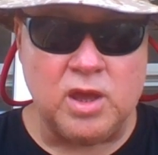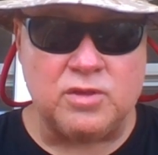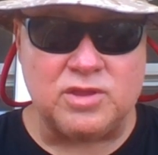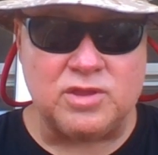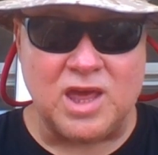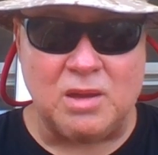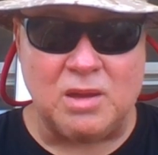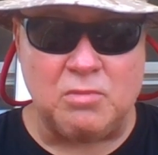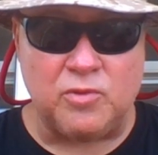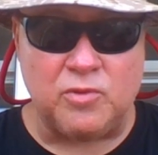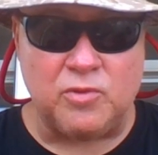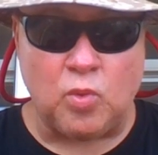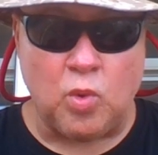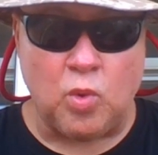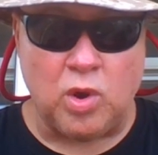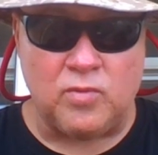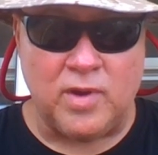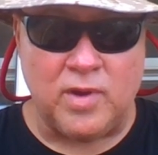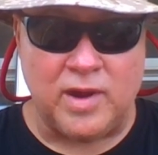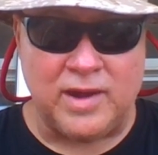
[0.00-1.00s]
Same with the
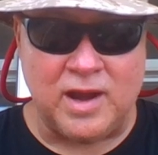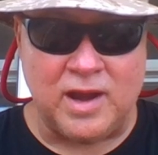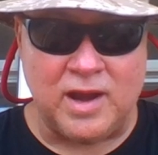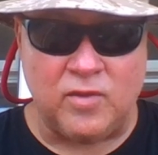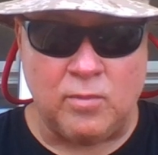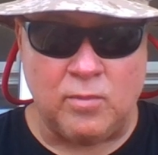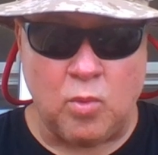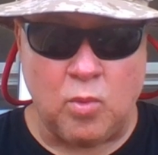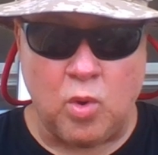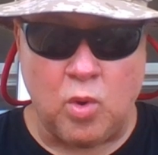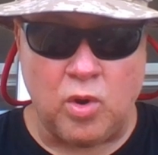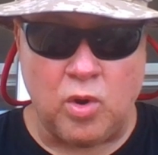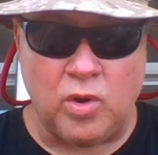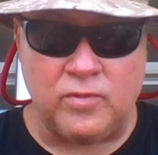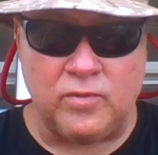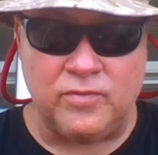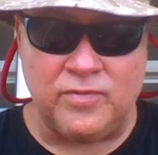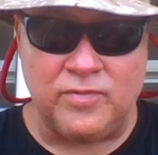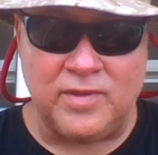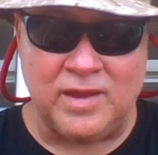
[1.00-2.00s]
world right now. The
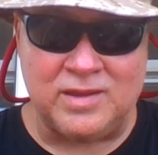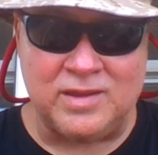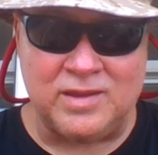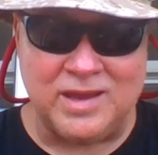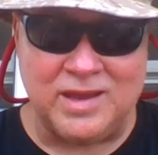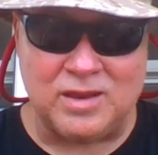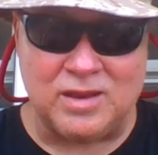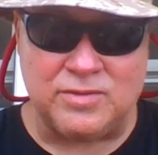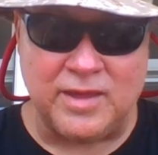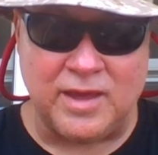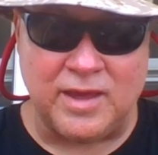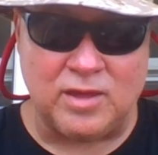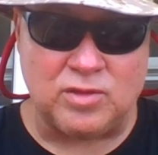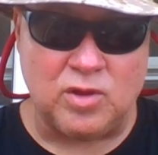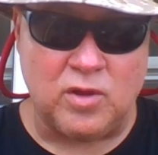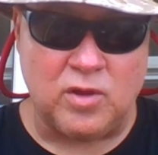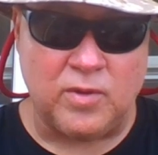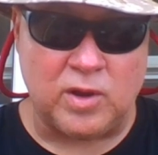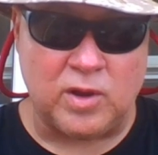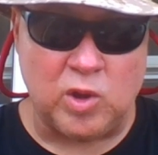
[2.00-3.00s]
more intense things
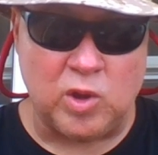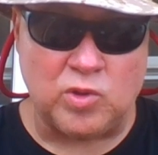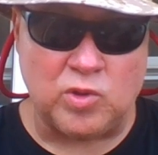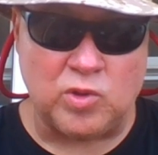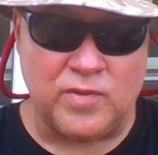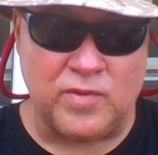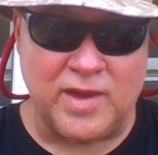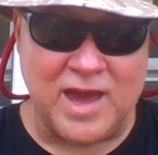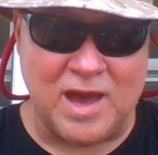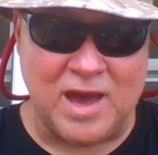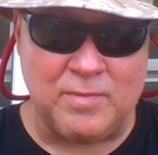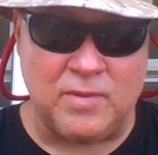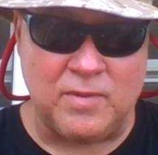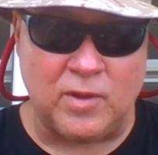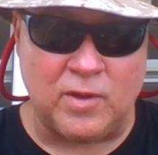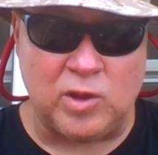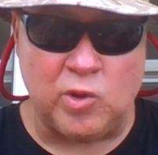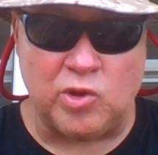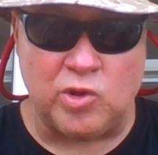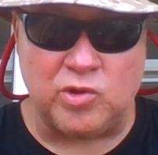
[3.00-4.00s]
are, the closer they happen,
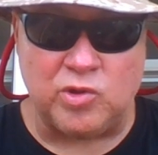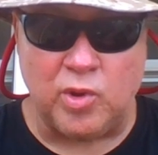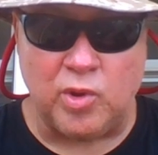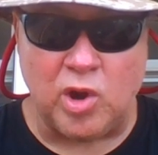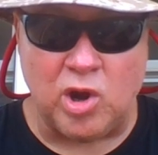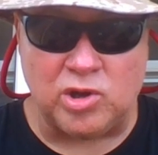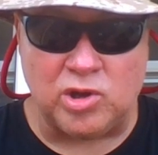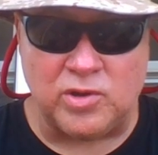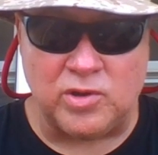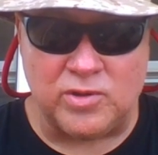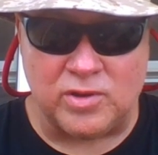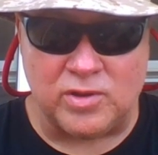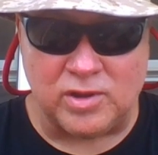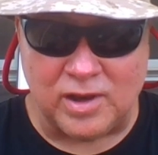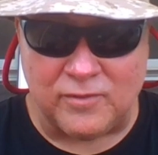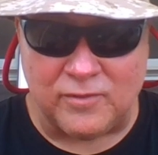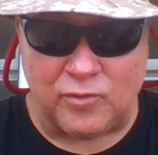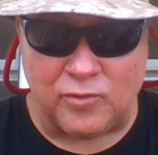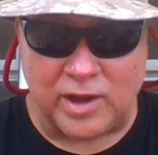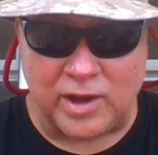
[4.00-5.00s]
the closer we are to the
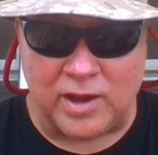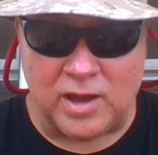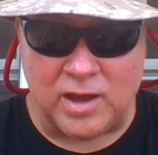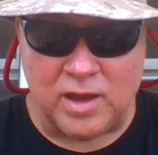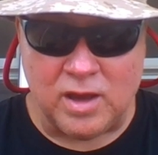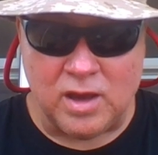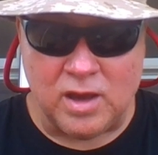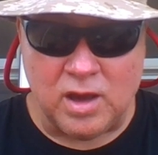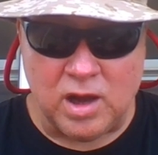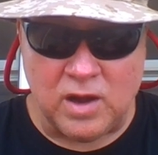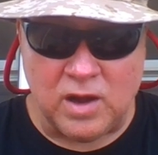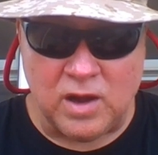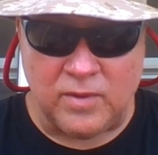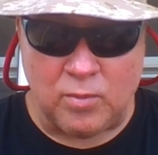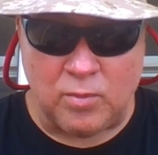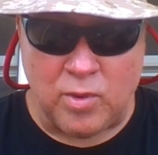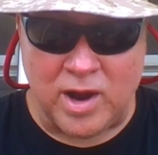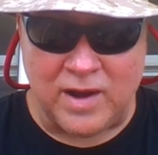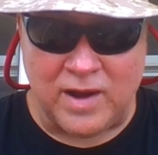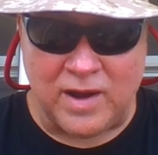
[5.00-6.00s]
delivery of the
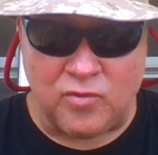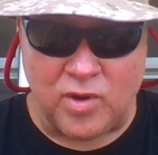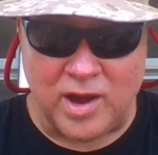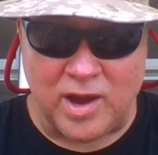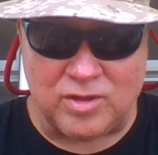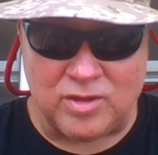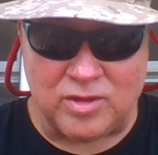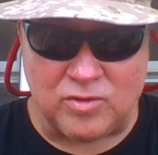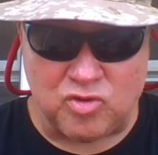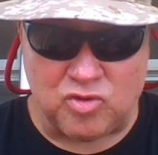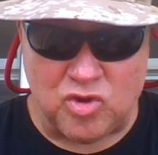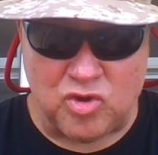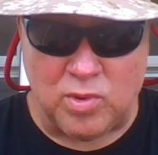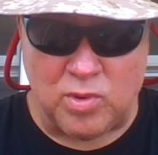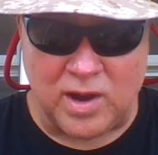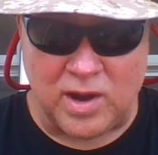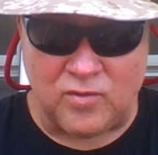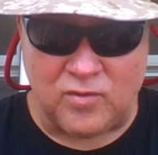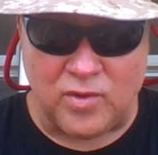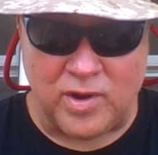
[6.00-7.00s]
bride of Christ, the true
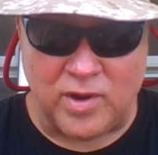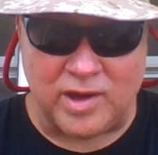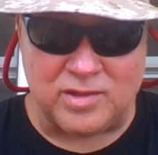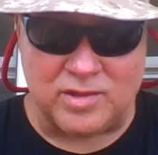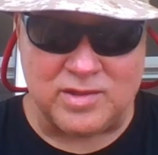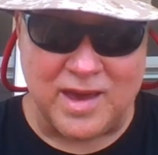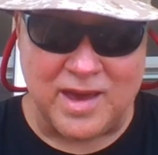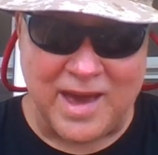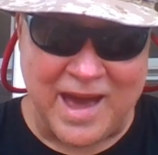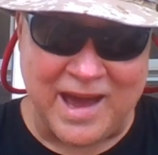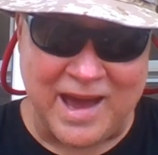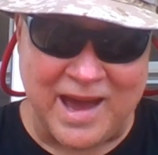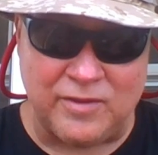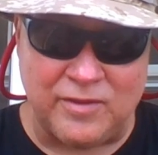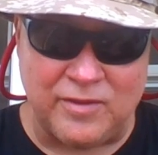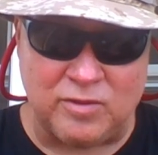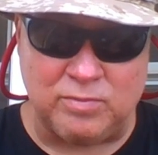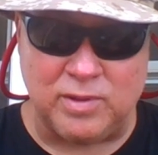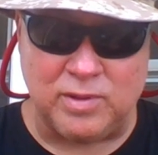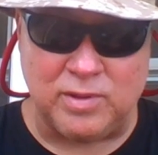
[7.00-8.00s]
bride of Christ, out of
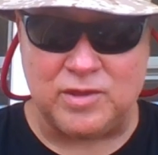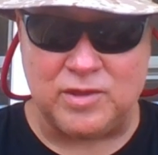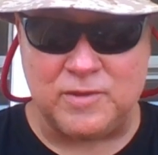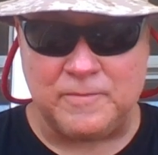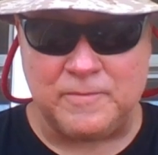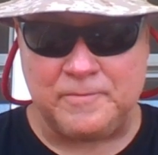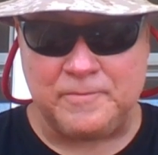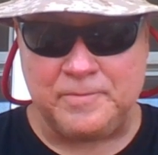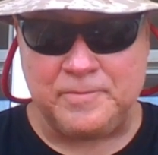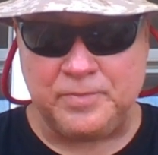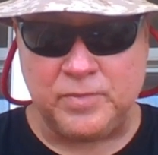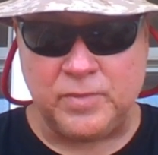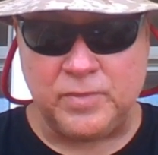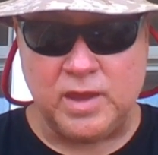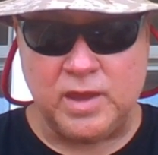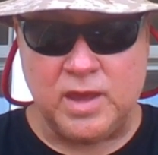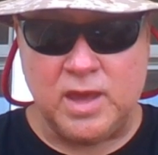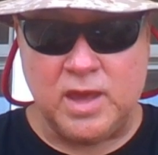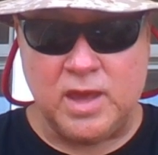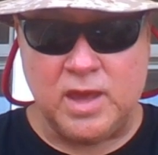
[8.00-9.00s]
this place.
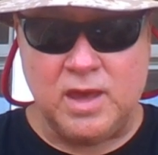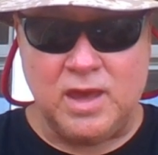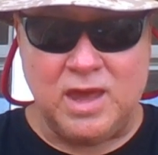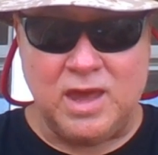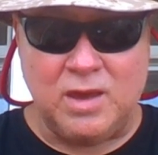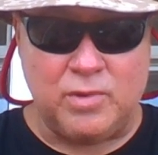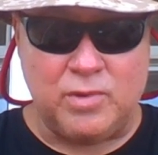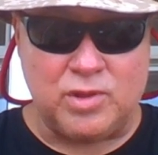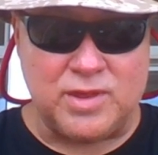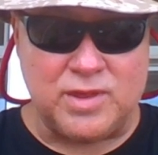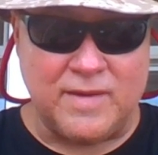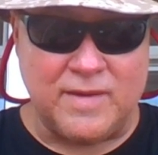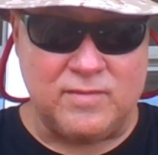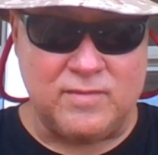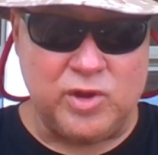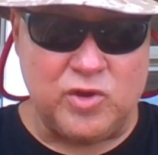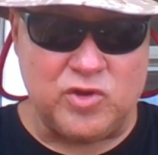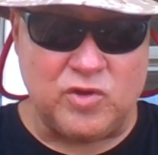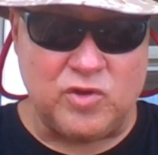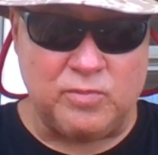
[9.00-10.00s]
And when 7
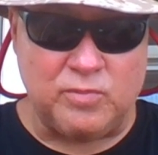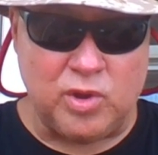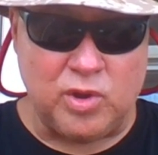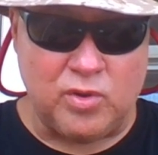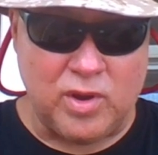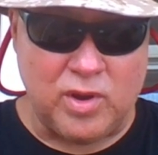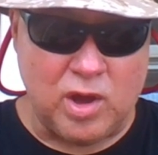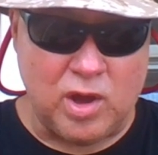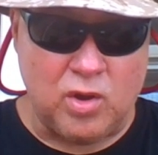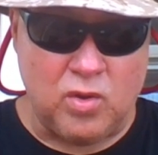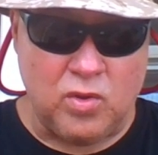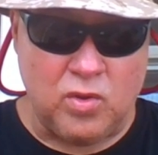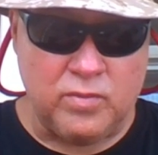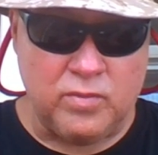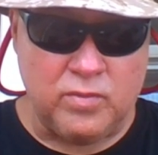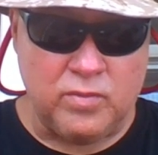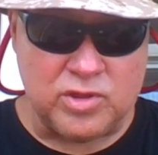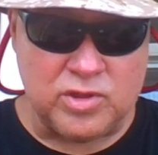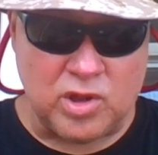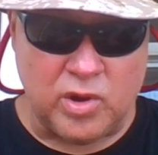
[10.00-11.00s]
years of pure hell
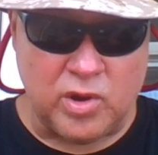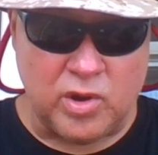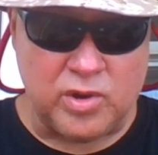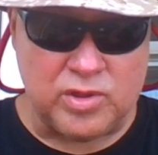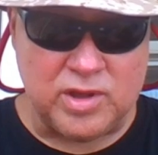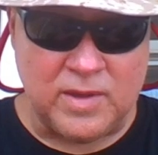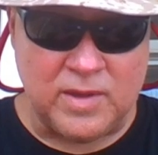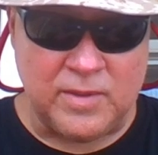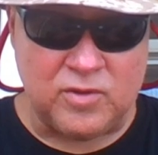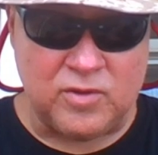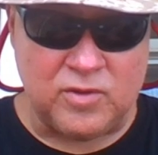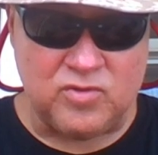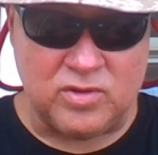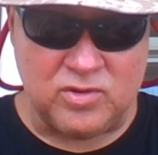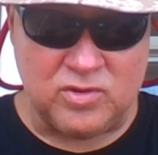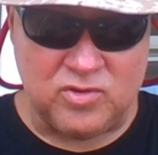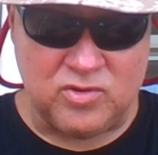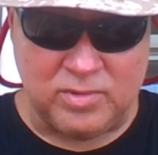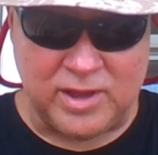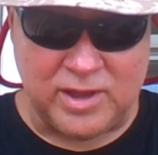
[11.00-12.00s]
starts in the
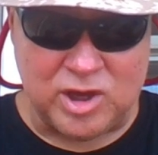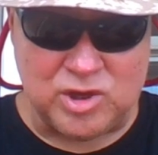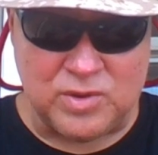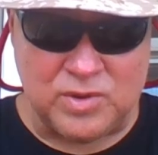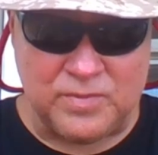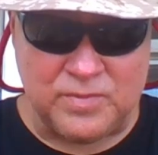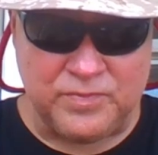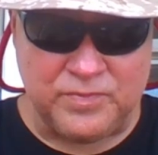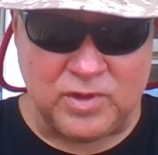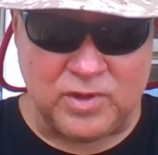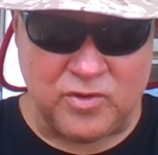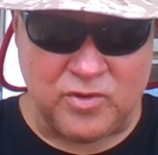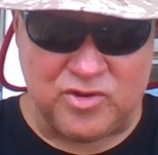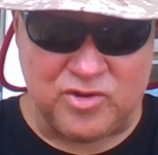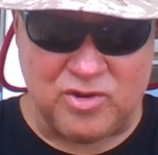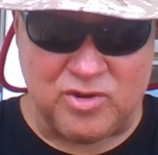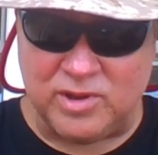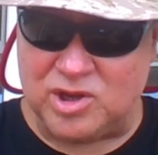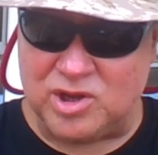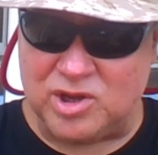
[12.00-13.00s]
tribulation, Great
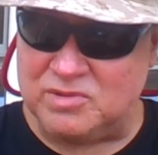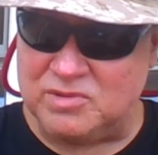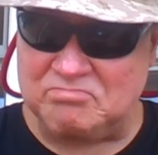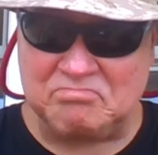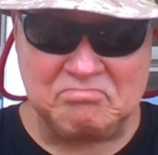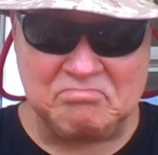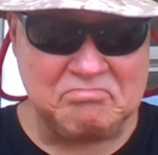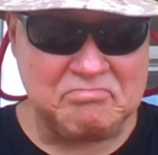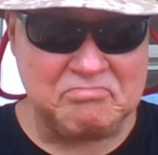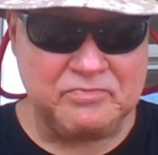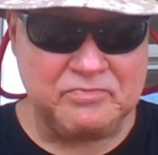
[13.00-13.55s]
Tribulation,